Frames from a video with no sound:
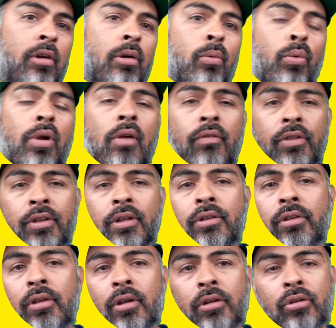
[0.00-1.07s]
whenever
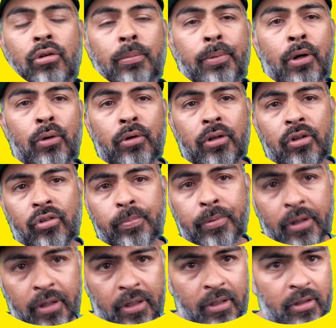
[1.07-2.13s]
your opponent is
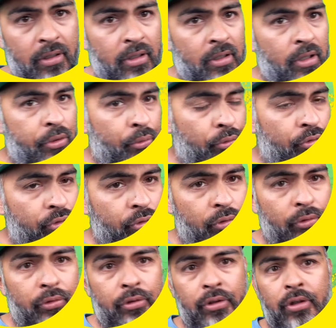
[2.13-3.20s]
playing and he throws a
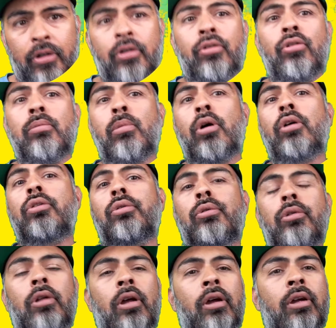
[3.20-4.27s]
circular kick, you mark their
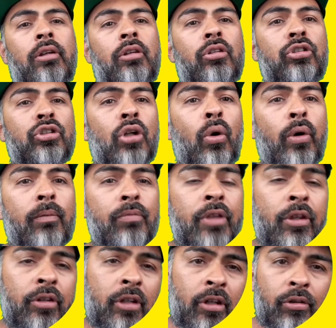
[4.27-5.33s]
leg, you show it, and
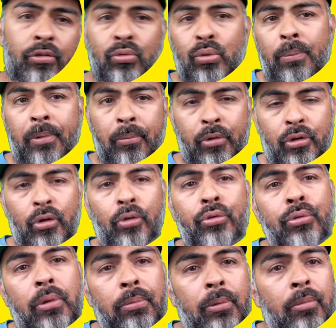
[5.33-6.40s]
then you can either sweep them or don't
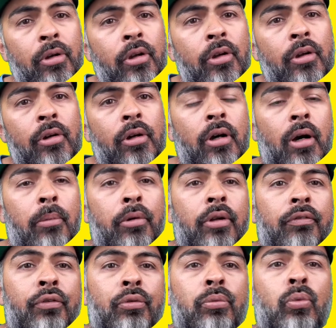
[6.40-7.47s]
sweep them. But
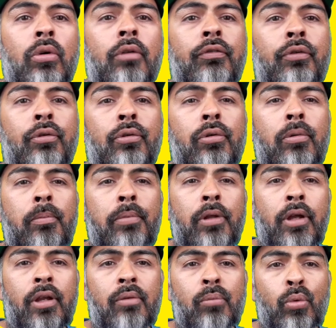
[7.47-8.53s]
if you're
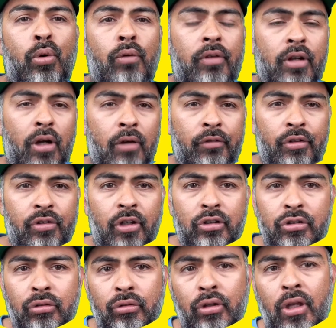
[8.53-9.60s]
playing more of a
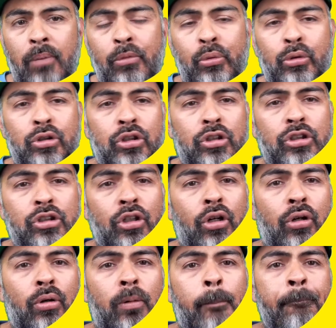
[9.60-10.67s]
conversational game, you would just
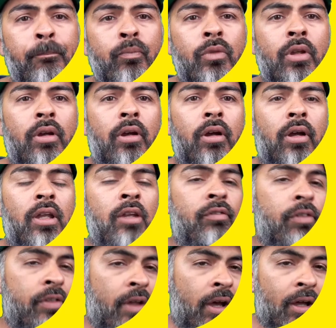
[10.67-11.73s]
show.
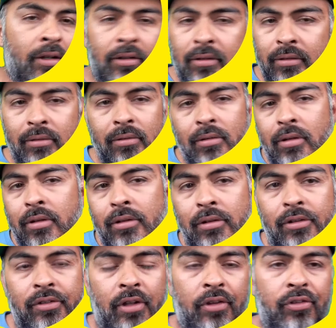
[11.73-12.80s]
Even that
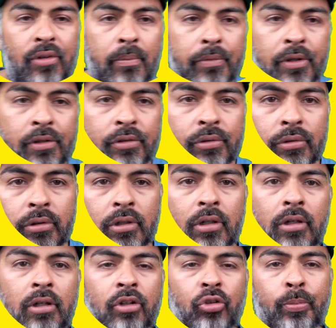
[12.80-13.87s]
says something to
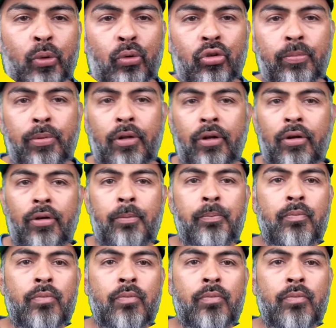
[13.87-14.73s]
an experienced player.